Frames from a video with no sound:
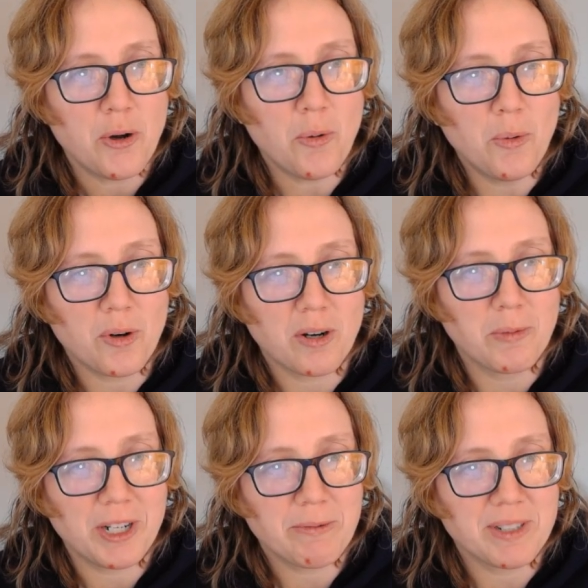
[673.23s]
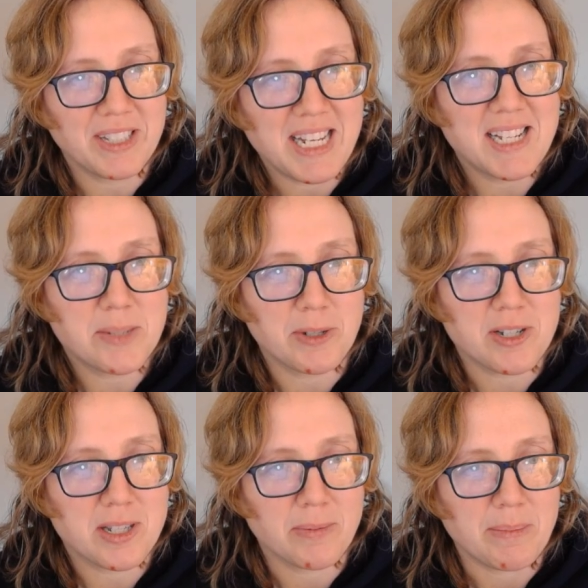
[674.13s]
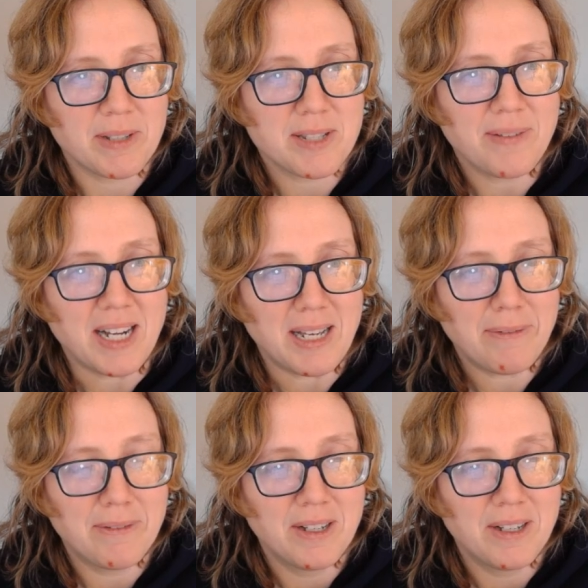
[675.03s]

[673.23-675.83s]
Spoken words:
or what it really is, which is 3 plus 5.